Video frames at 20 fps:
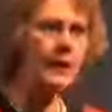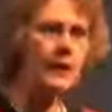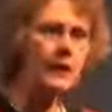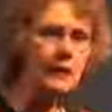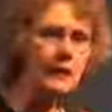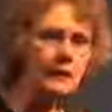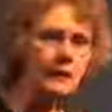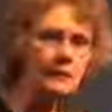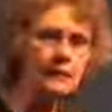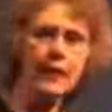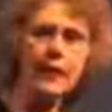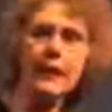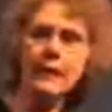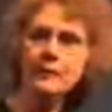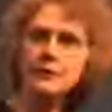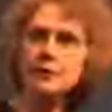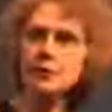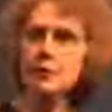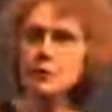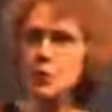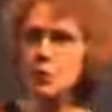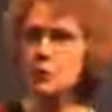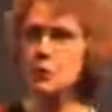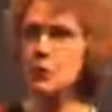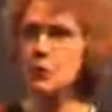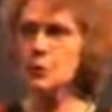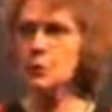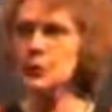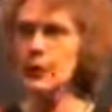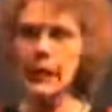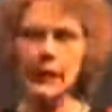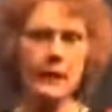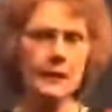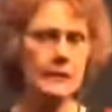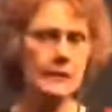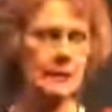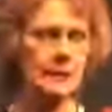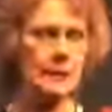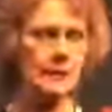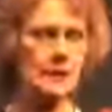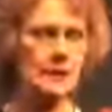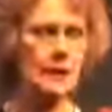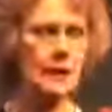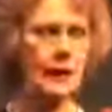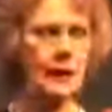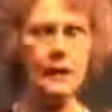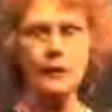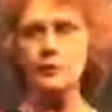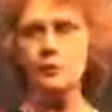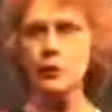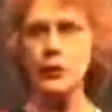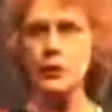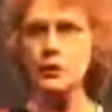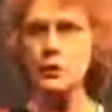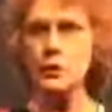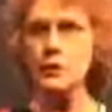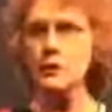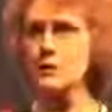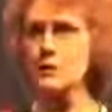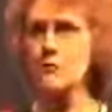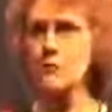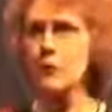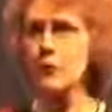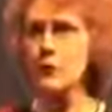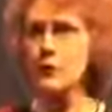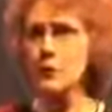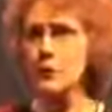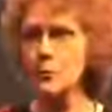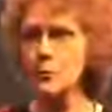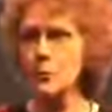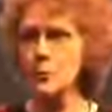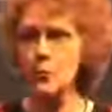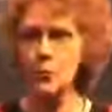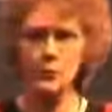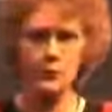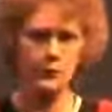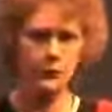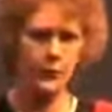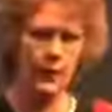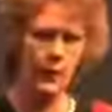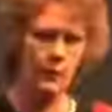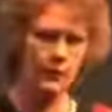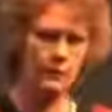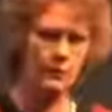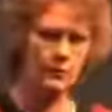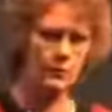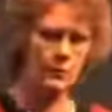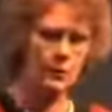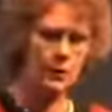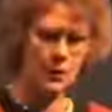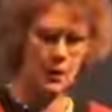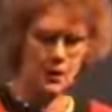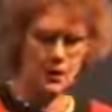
And in advanced terminal cases, dehydration is a very important factor.